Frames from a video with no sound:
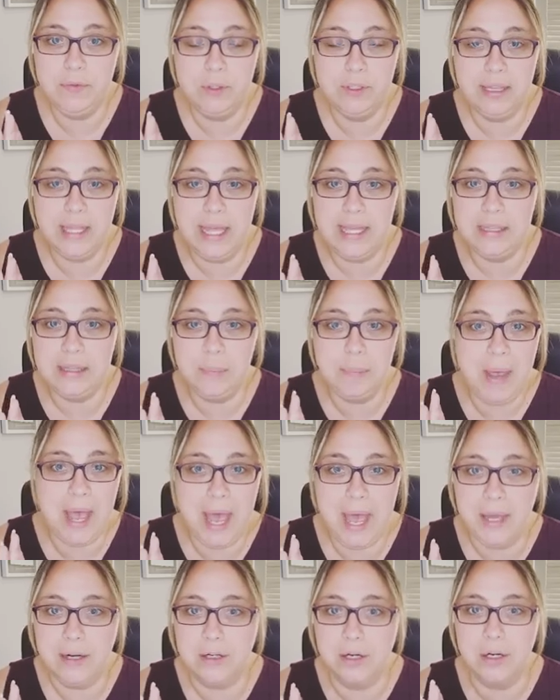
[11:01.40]
you'd like the
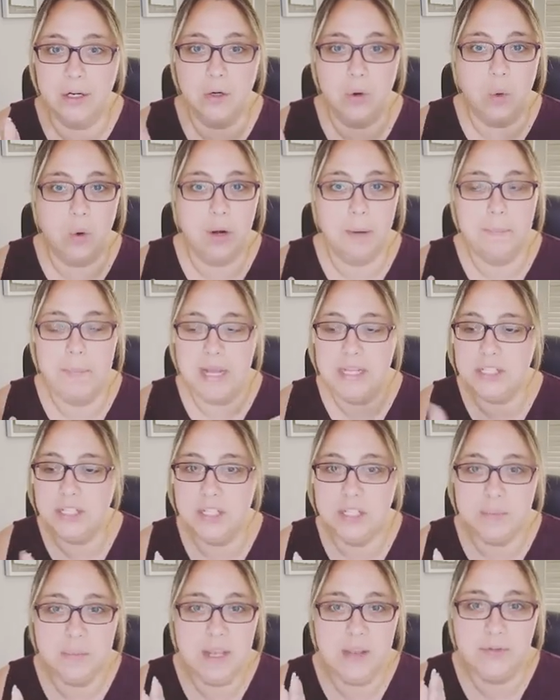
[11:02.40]
pattern, or
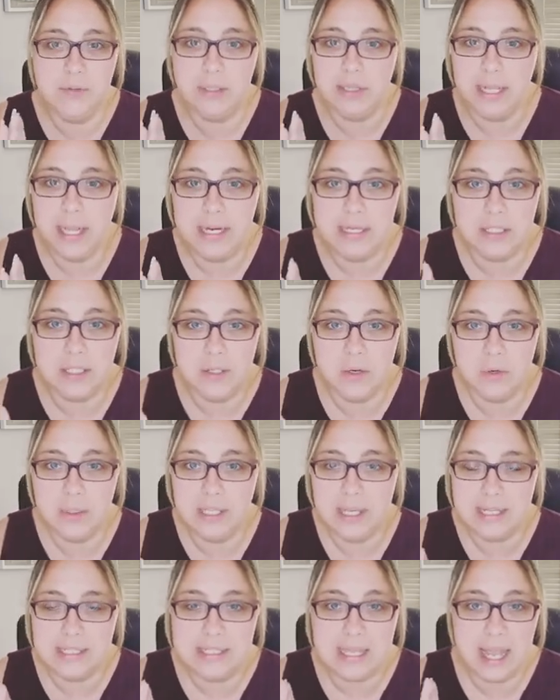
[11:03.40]
message me if you'd like to know
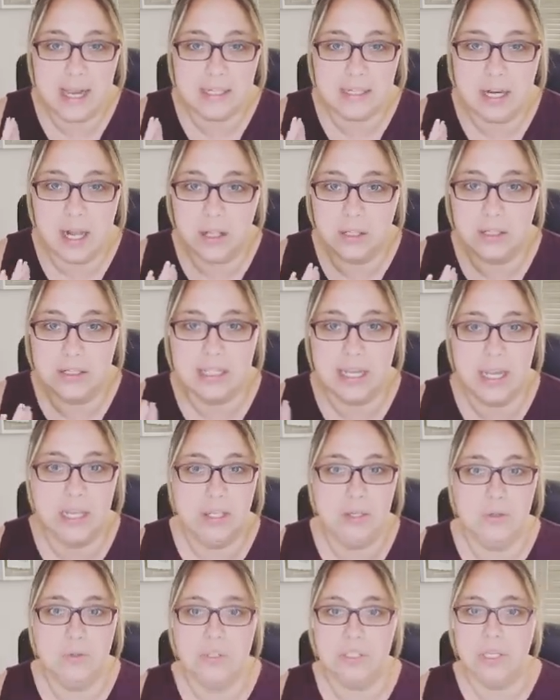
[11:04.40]
the exact colors I
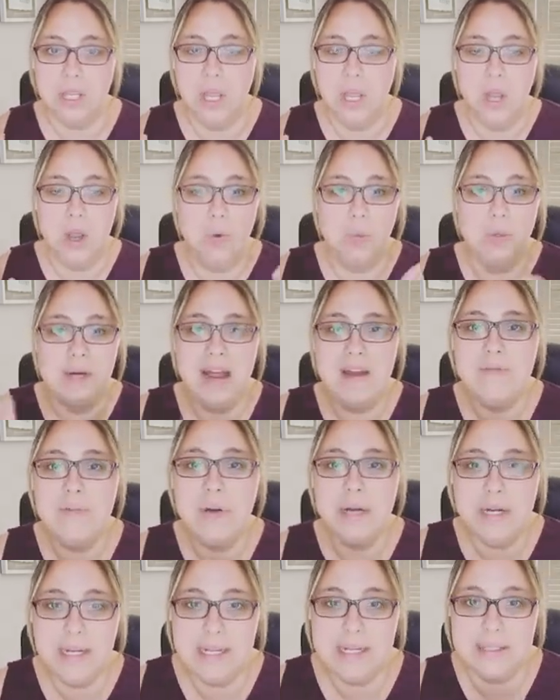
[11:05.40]
used.
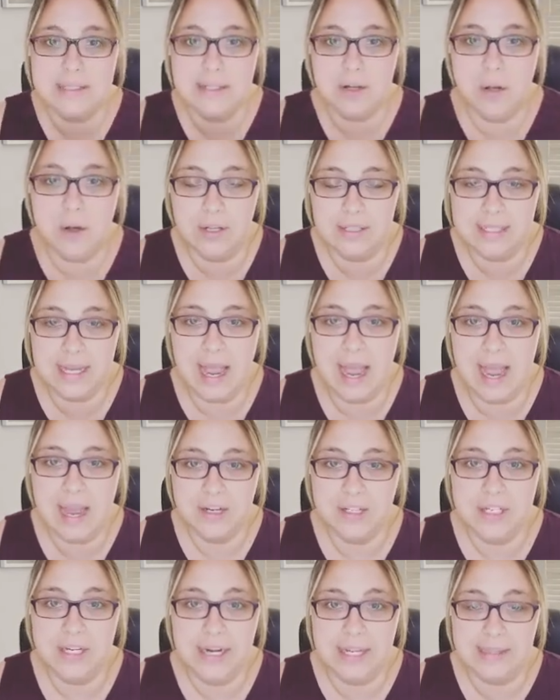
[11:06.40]
Whatever it is, call to
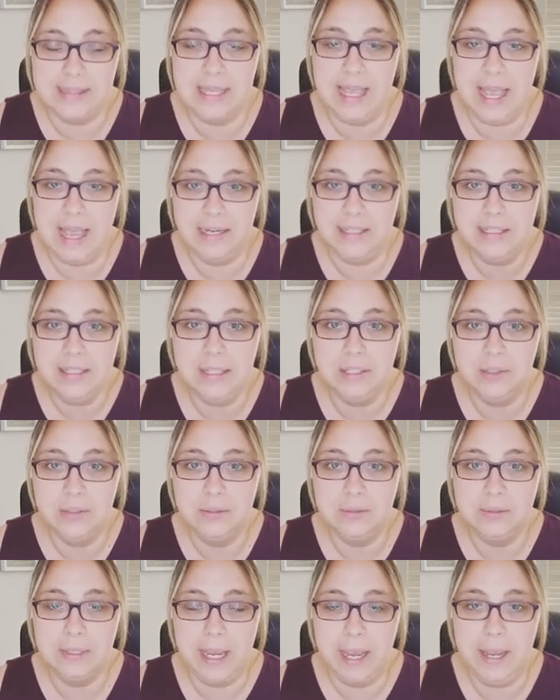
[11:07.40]
action at the end.
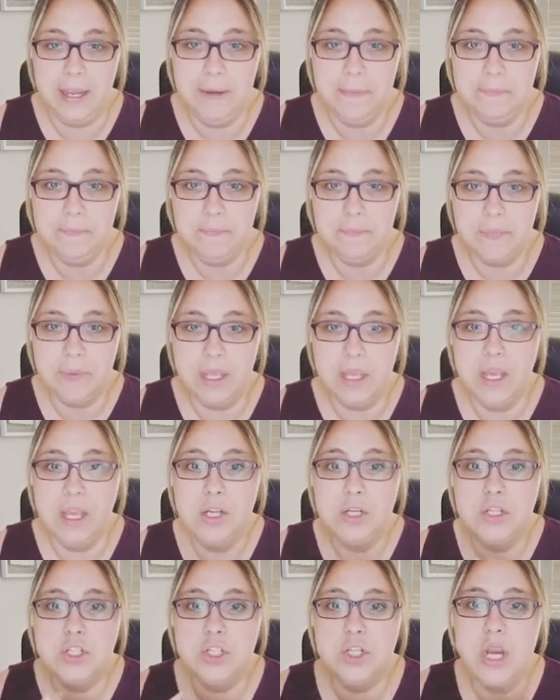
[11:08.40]
Okay?
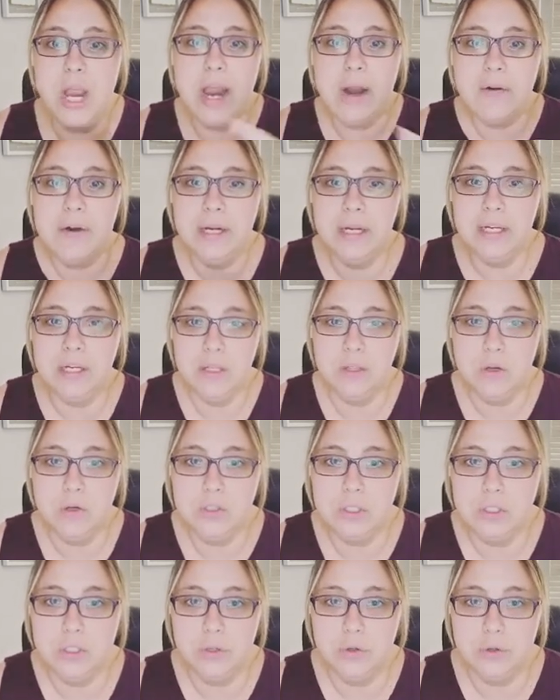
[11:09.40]
Share it into
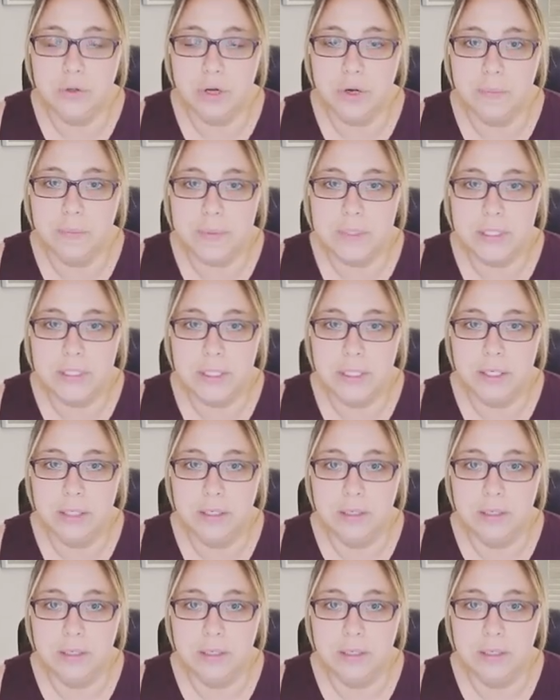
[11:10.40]
those 2 groups.